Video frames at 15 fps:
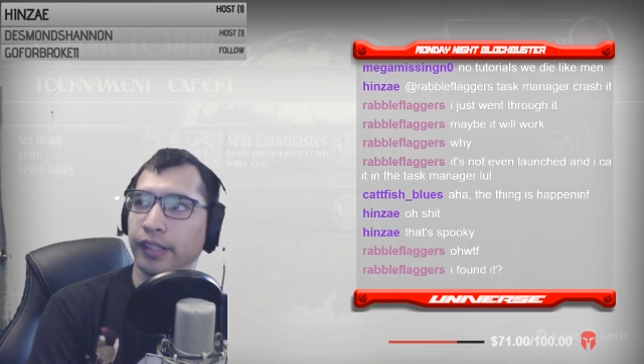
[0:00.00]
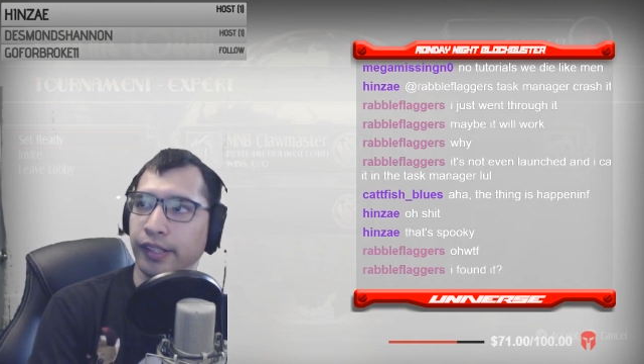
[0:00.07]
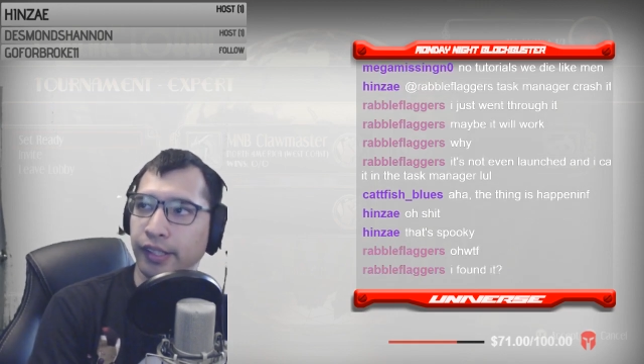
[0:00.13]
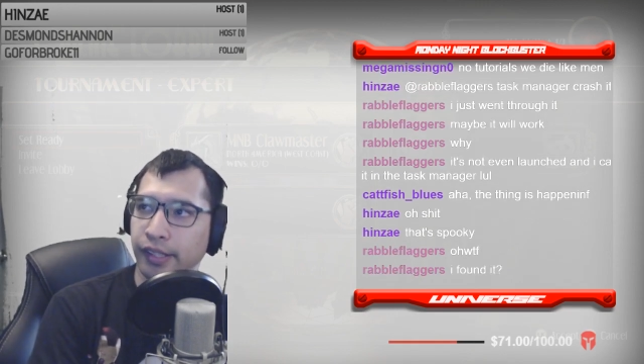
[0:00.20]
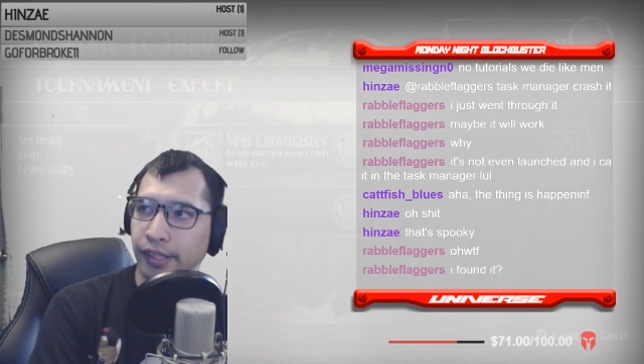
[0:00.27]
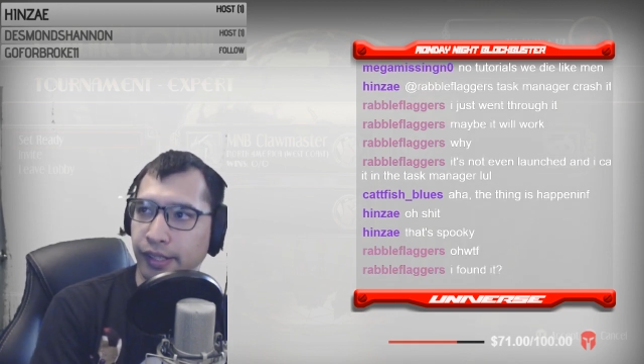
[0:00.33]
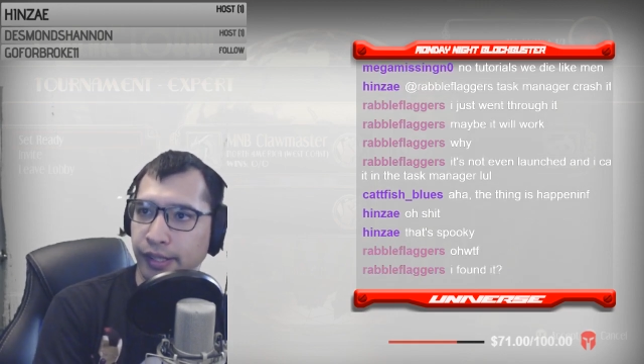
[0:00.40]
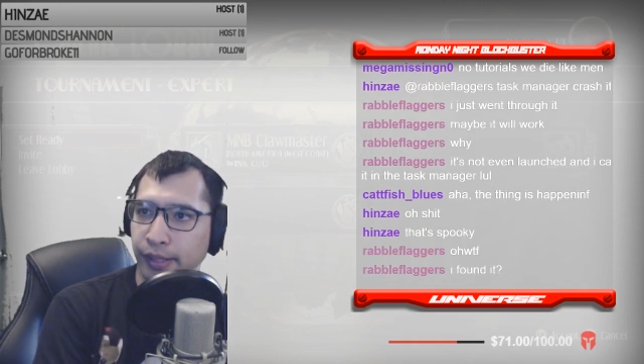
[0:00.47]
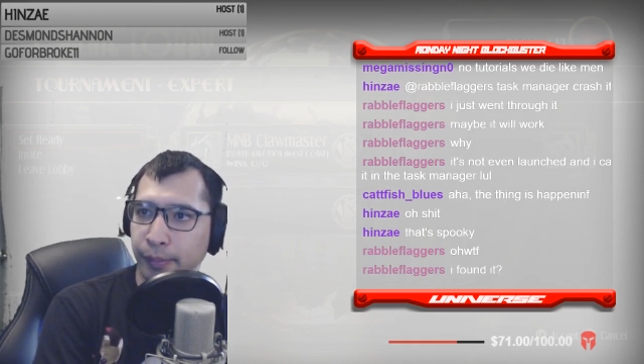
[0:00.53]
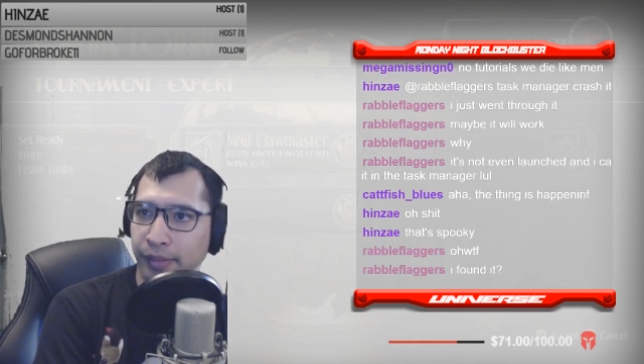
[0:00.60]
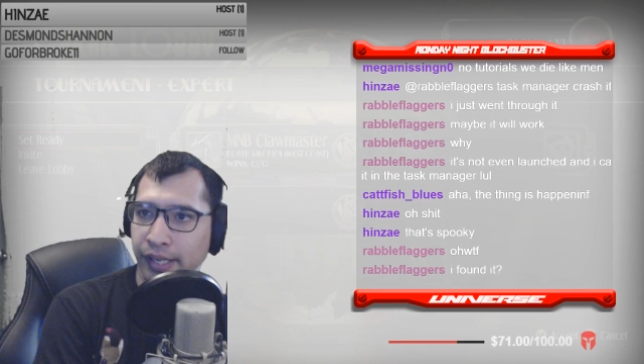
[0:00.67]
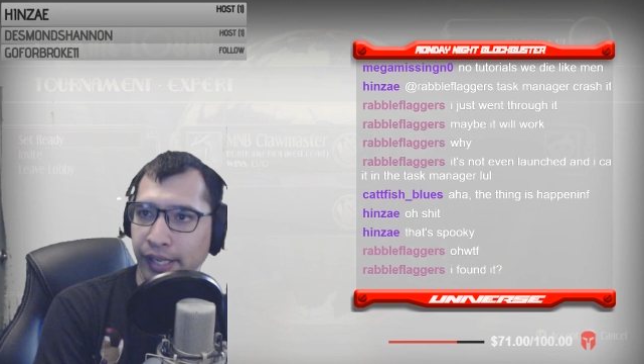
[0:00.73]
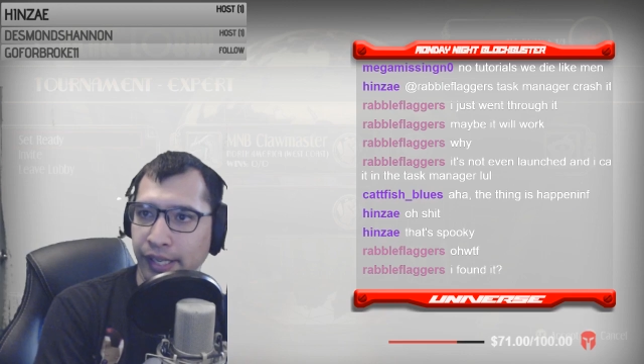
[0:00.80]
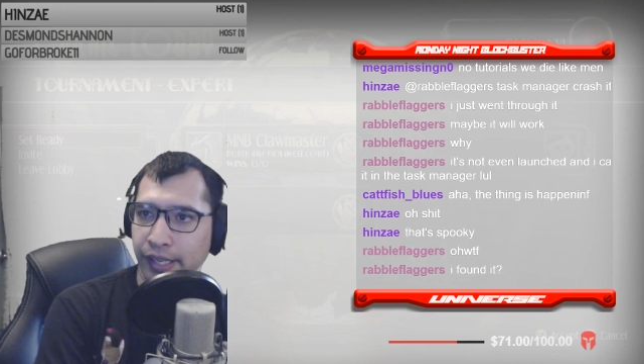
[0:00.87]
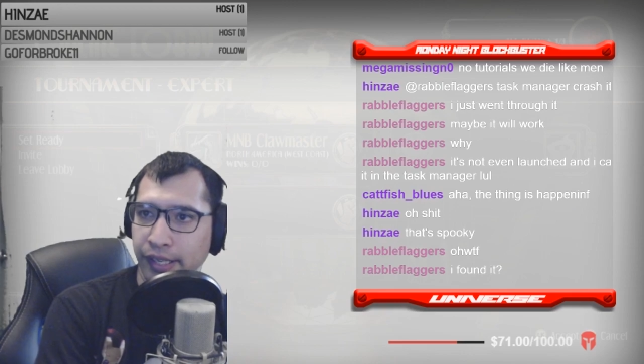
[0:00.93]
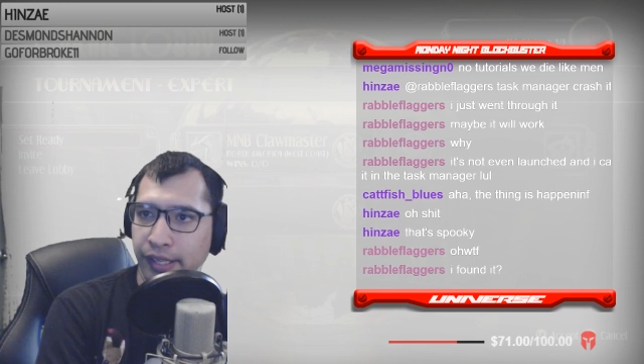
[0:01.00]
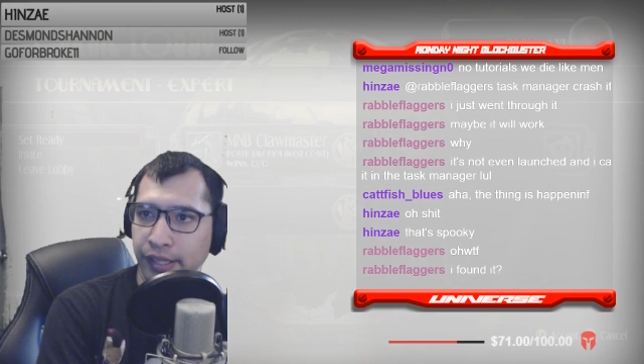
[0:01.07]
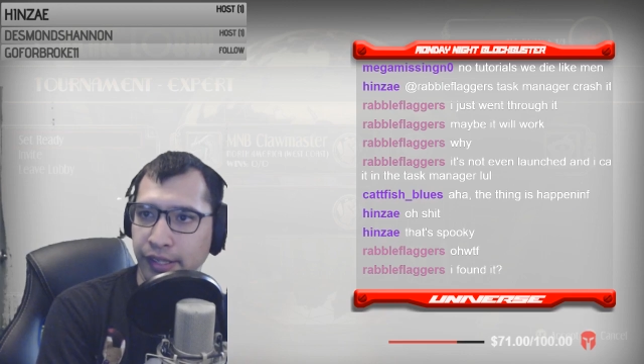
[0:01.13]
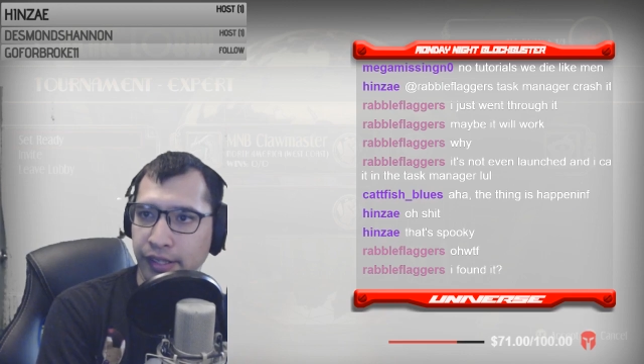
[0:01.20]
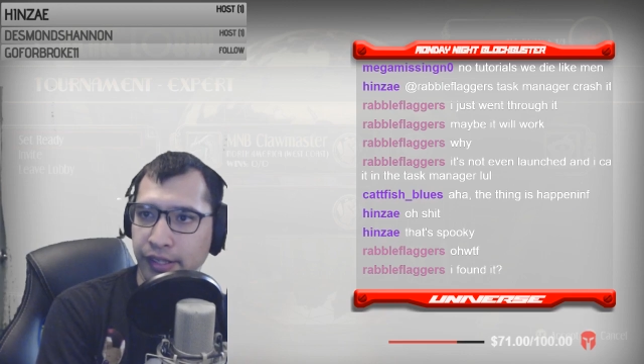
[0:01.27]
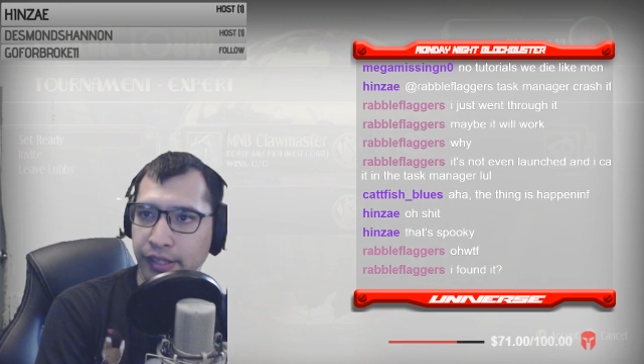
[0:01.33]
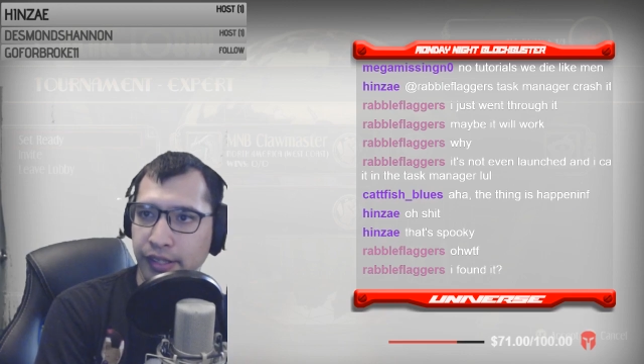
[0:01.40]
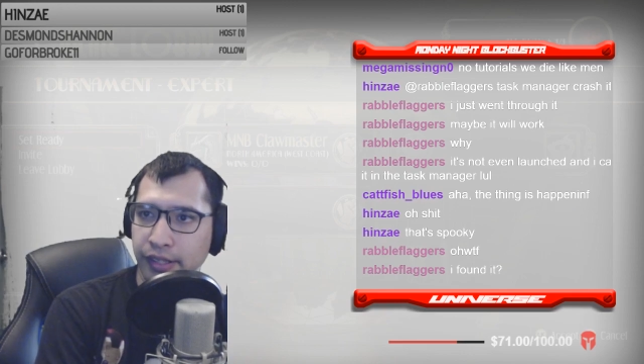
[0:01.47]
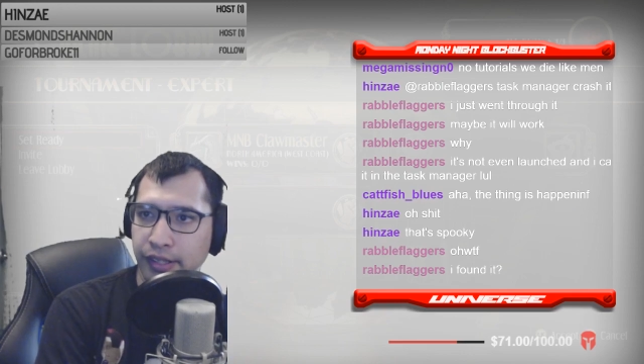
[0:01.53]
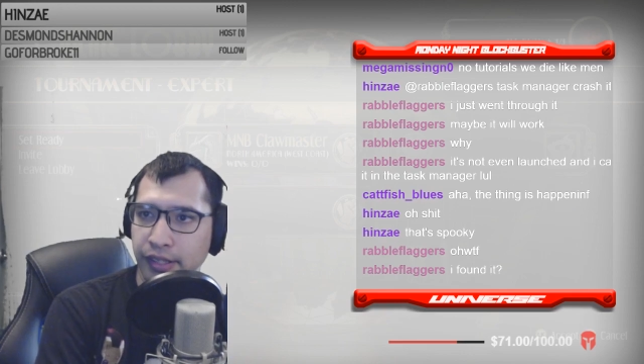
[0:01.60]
Um, and...